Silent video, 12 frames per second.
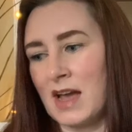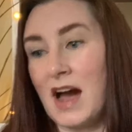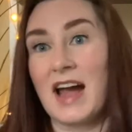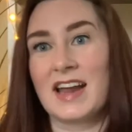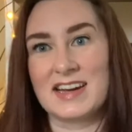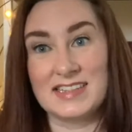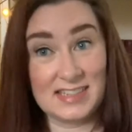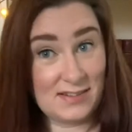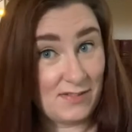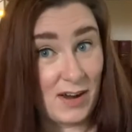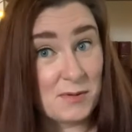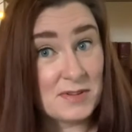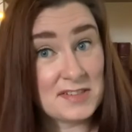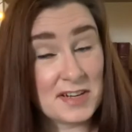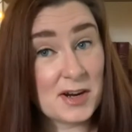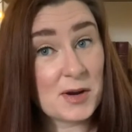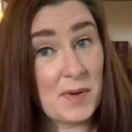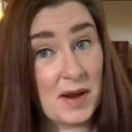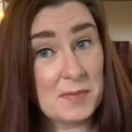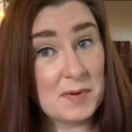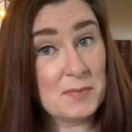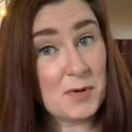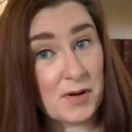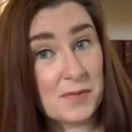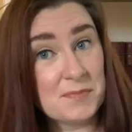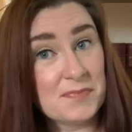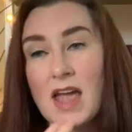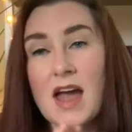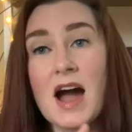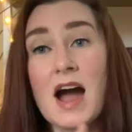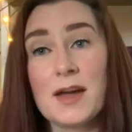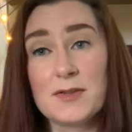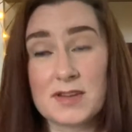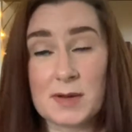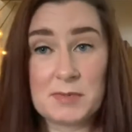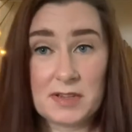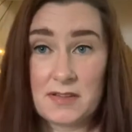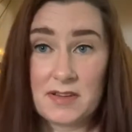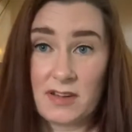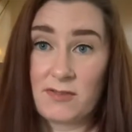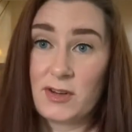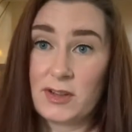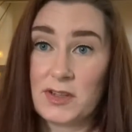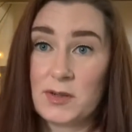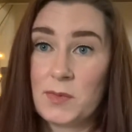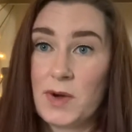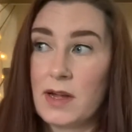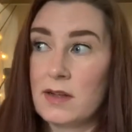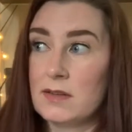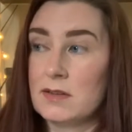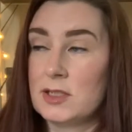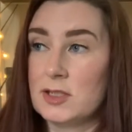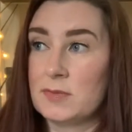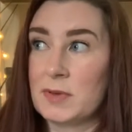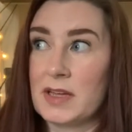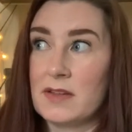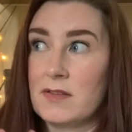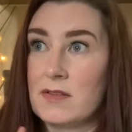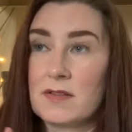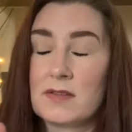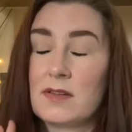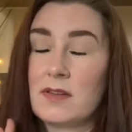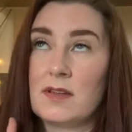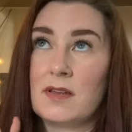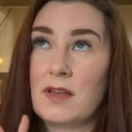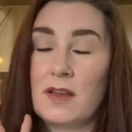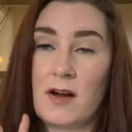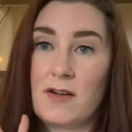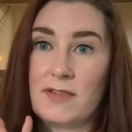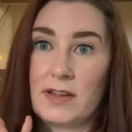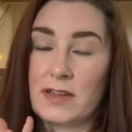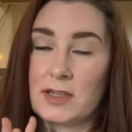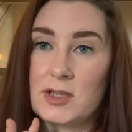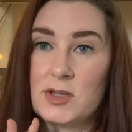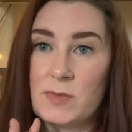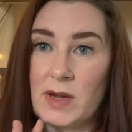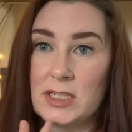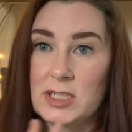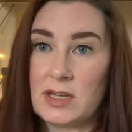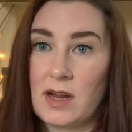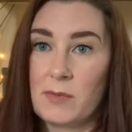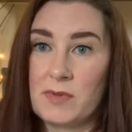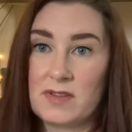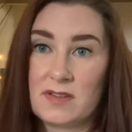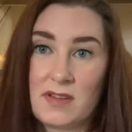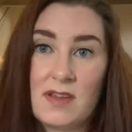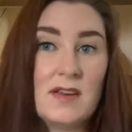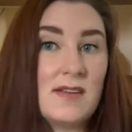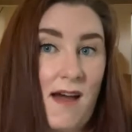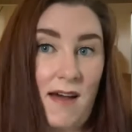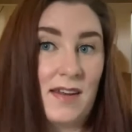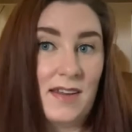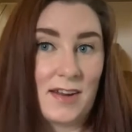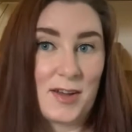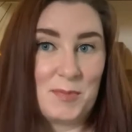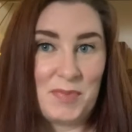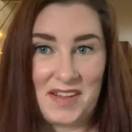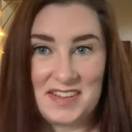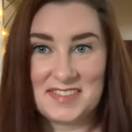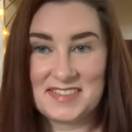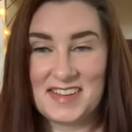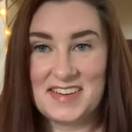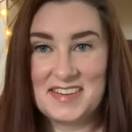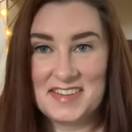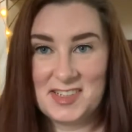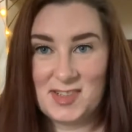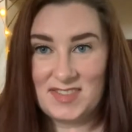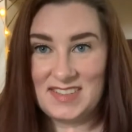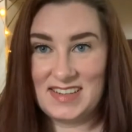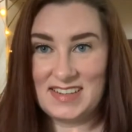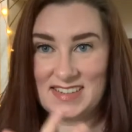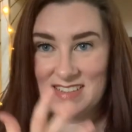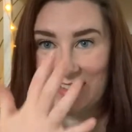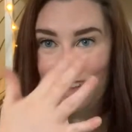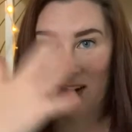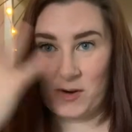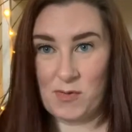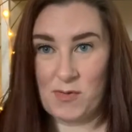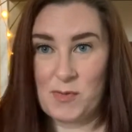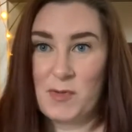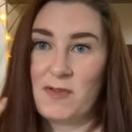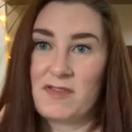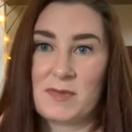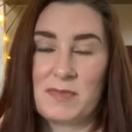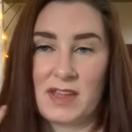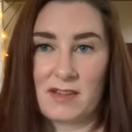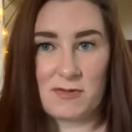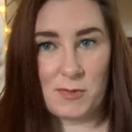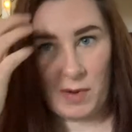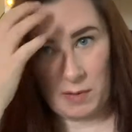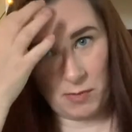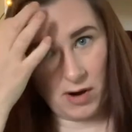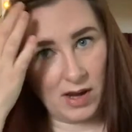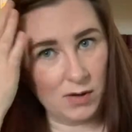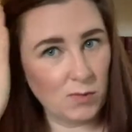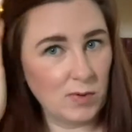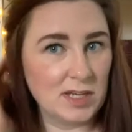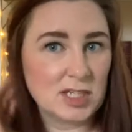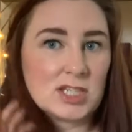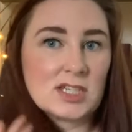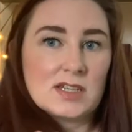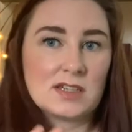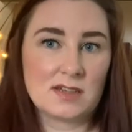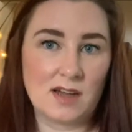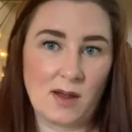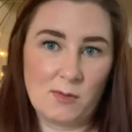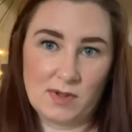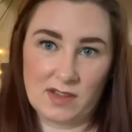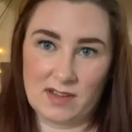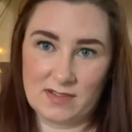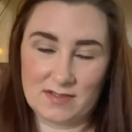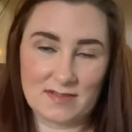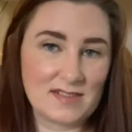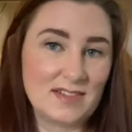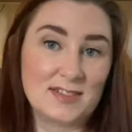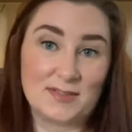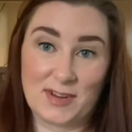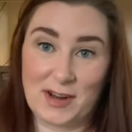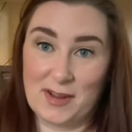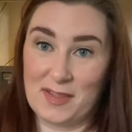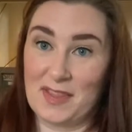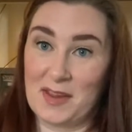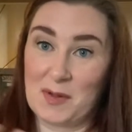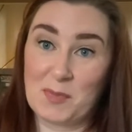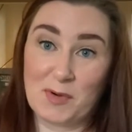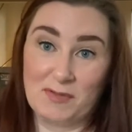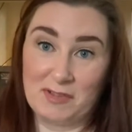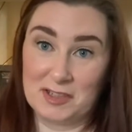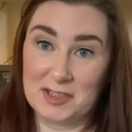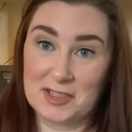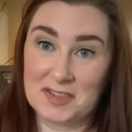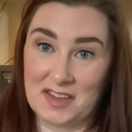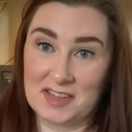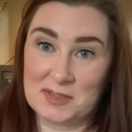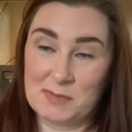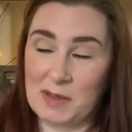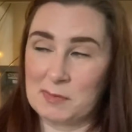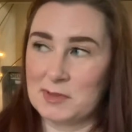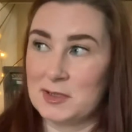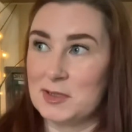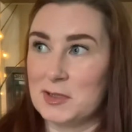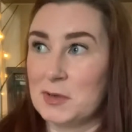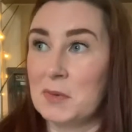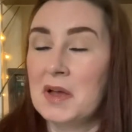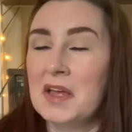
I identify with Sarah quite a bit more. I stopped listening for a little while just because it all felt like too much, and I was not in a good place and just needed to like remove some things from my brain, which I realize is a very like privileged thing to be able to do.